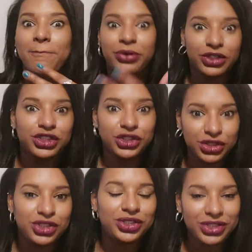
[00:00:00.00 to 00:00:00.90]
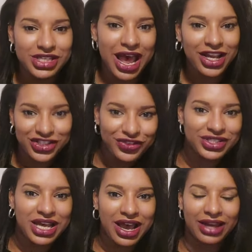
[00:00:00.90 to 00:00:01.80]
Produce your tax
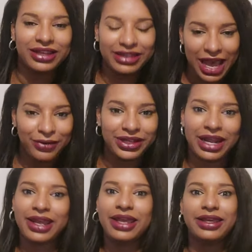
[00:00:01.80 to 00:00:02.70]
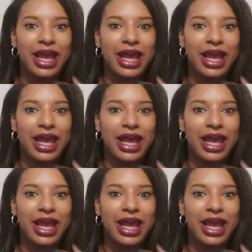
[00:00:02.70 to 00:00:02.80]
return, calculate it,